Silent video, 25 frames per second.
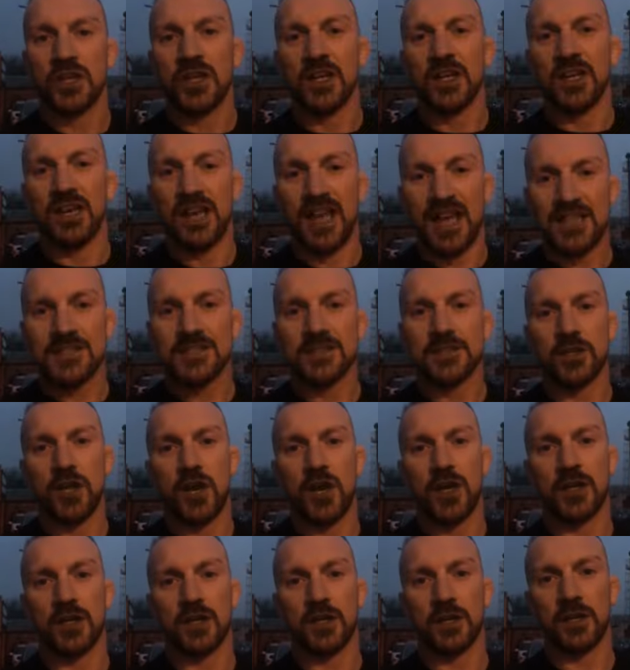less
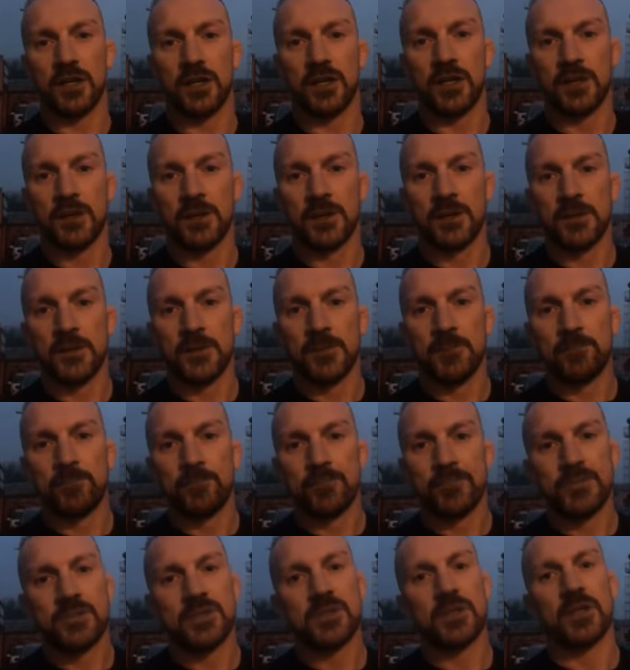likely
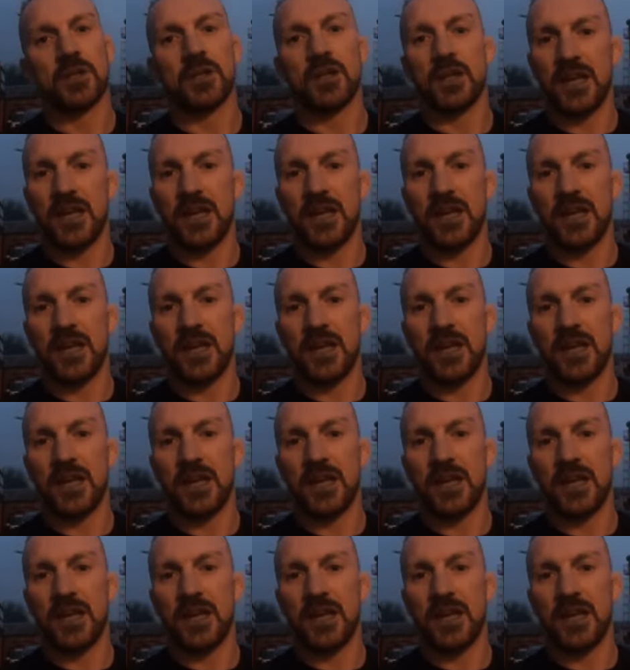to